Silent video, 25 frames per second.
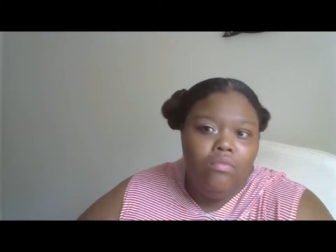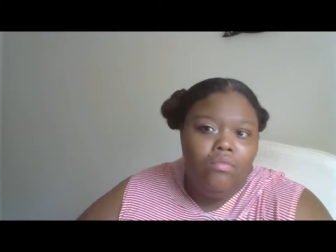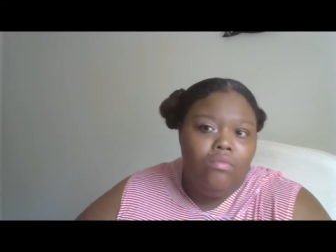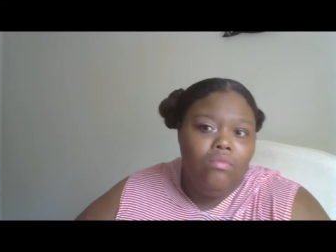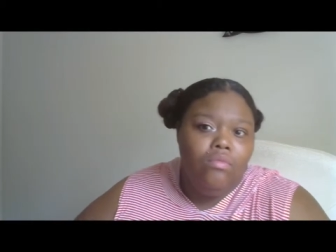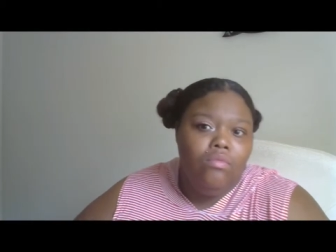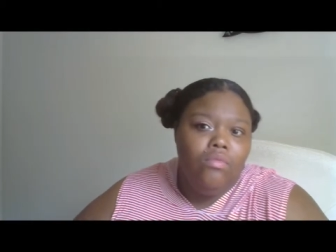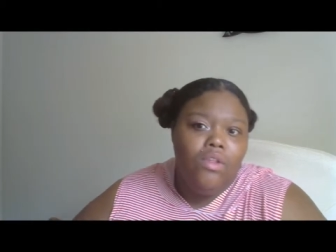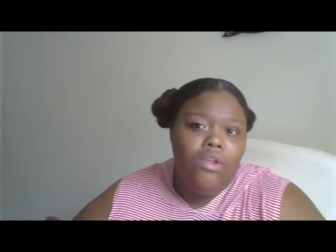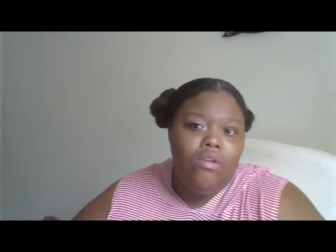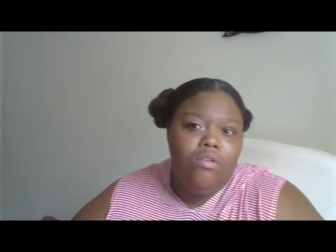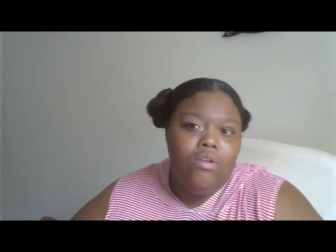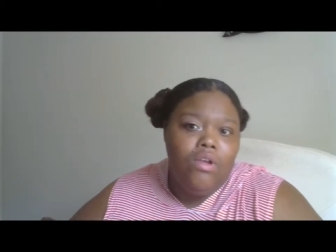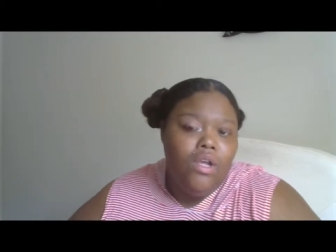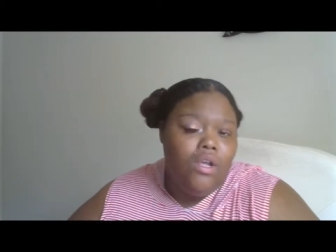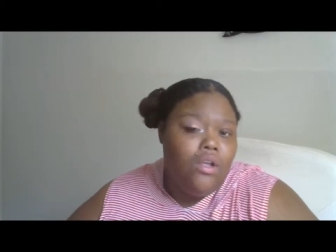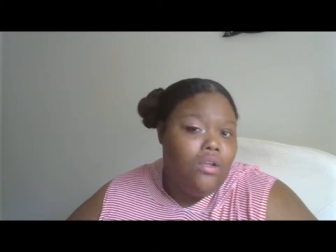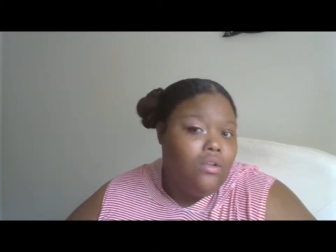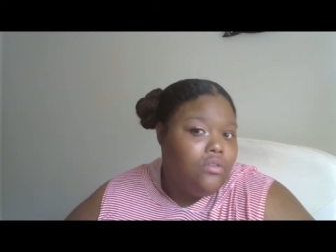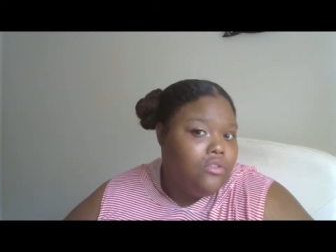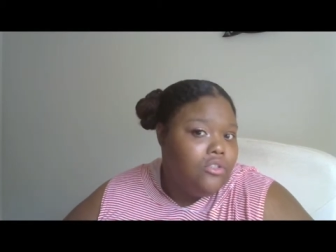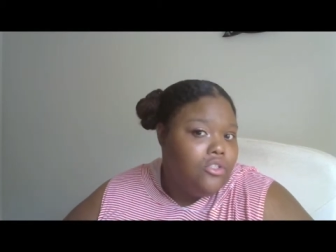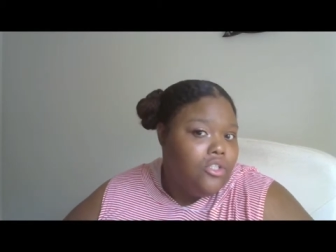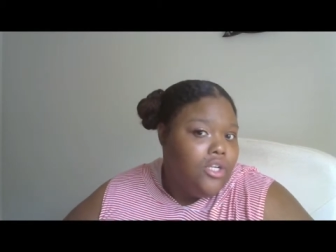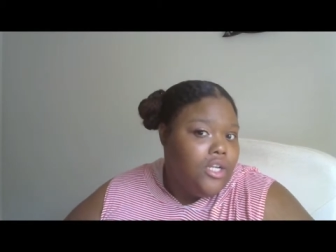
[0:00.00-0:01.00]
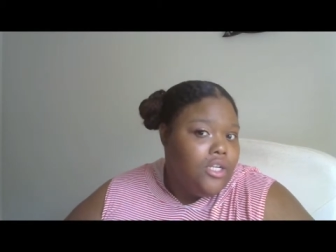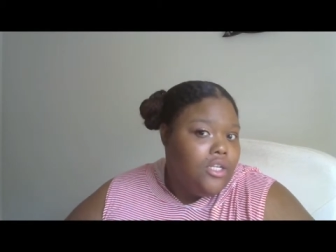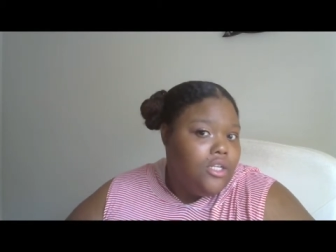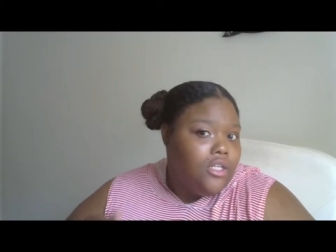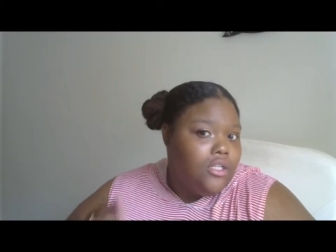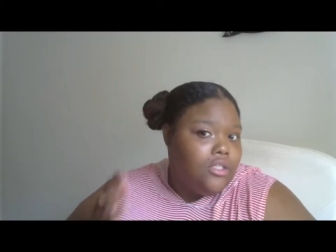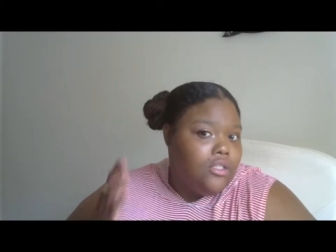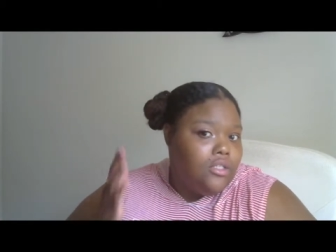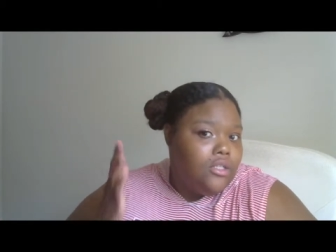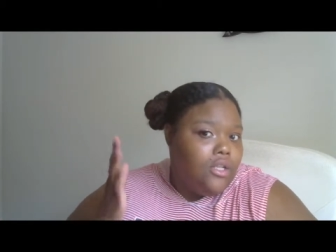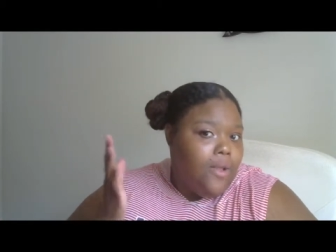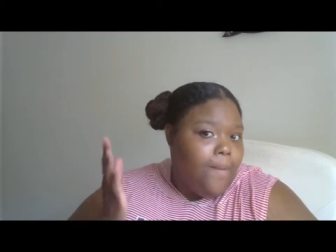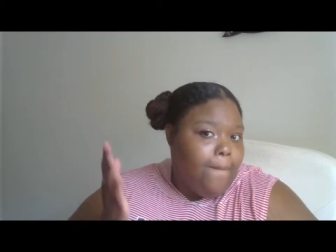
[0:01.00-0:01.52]
Okay, so I
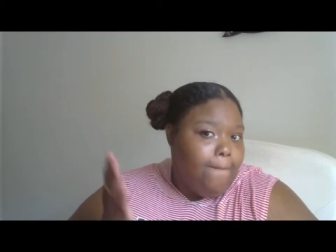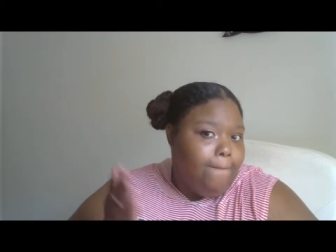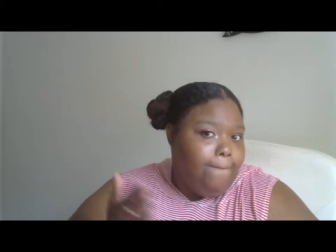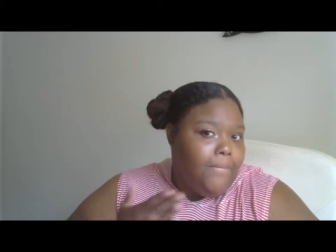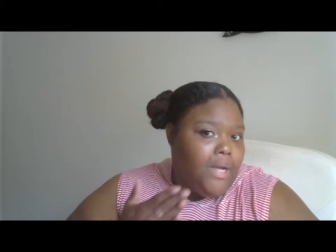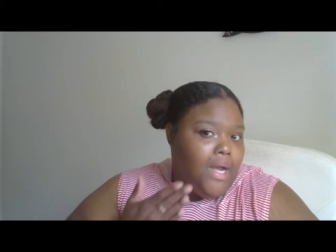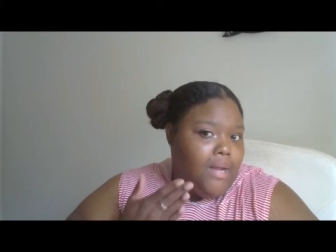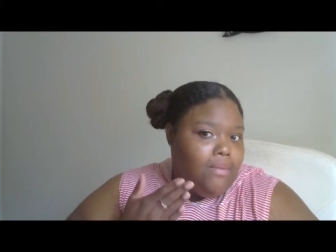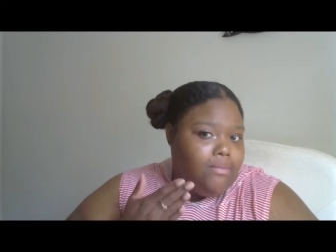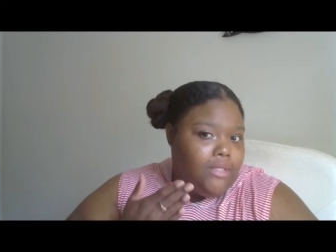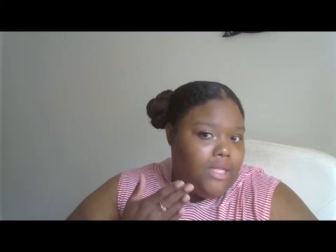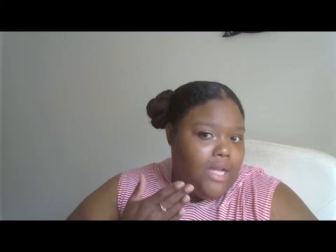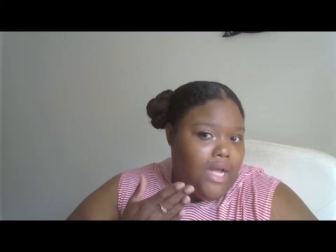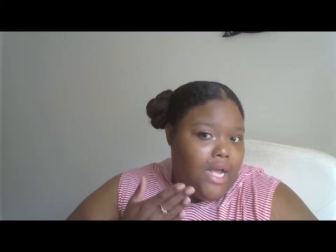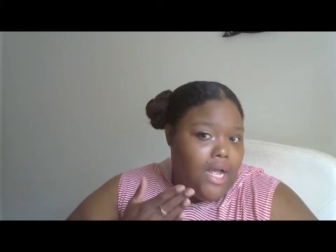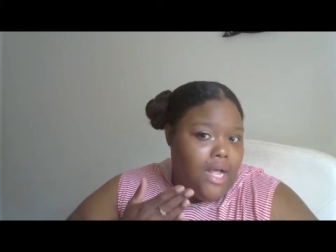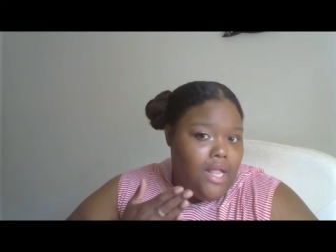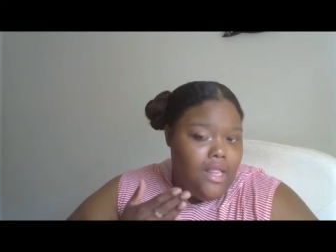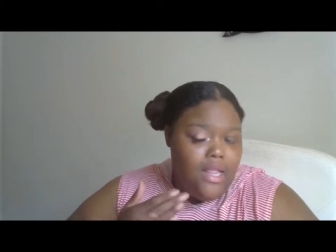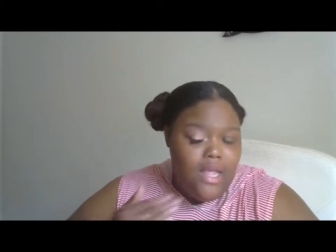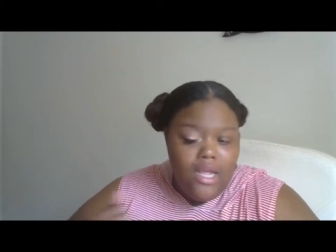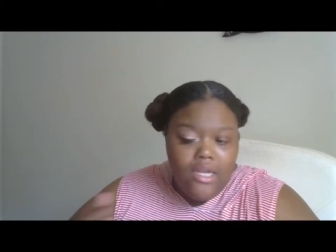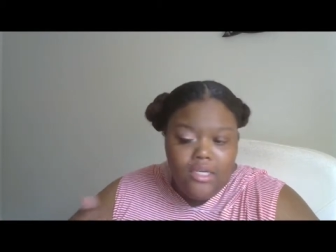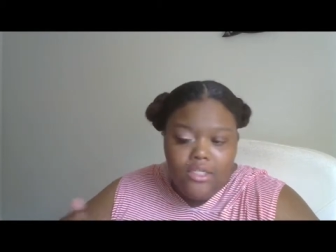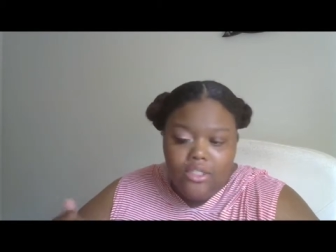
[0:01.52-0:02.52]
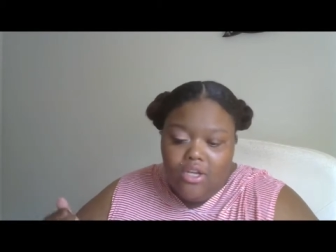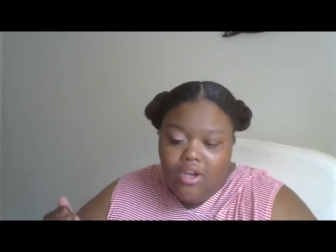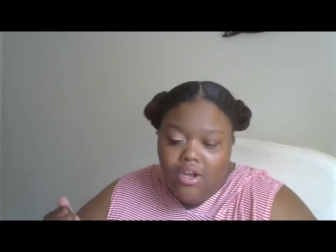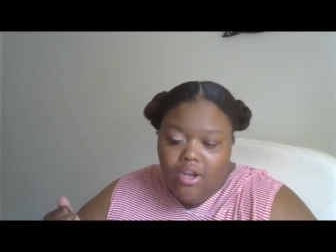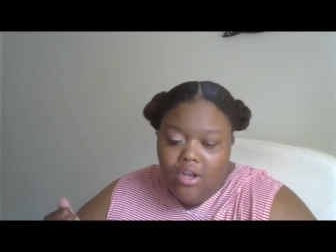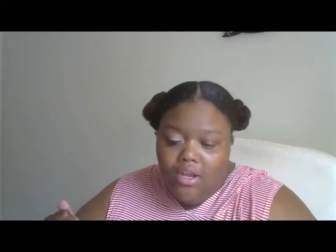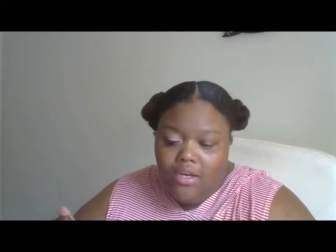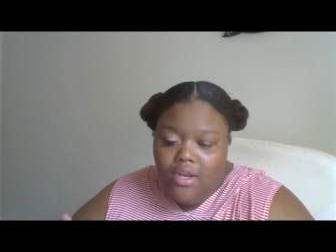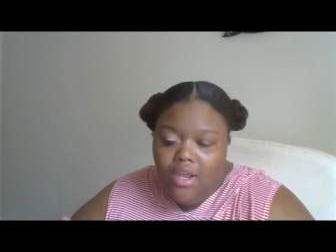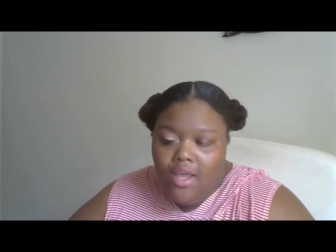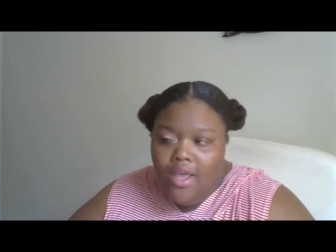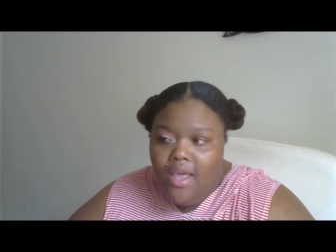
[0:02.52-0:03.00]
just popped the eyelash on.